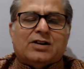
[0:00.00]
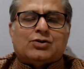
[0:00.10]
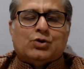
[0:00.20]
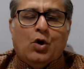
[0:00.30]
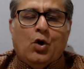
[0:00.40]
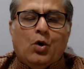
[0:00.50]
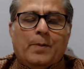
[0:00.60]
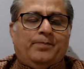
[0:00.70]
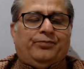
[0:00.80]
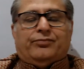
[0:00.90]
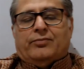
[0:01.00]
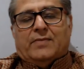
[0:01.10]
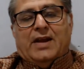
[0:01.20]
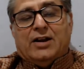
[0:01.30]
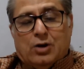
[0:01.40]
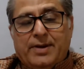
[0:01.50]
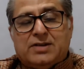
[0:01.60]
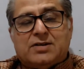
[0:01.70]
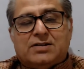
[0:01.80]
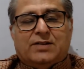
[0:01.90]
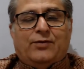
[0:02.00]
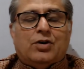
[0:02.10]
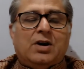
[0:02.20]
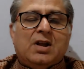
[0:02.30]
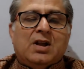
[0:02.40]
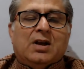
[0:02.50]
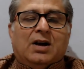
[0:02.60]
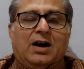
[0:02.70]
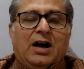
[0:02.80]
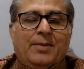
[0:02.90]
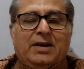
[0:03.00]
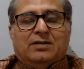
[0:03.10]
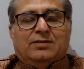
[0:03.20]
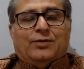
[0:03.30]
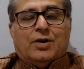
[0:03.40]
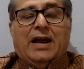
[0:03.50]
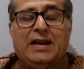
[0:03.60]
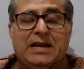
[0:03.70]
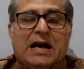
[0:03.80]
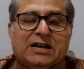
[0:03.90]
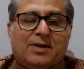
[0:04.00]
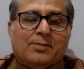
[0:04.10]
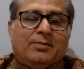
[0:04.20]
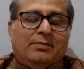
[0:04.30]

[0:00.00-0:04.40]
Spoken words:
So atomic structure for any atom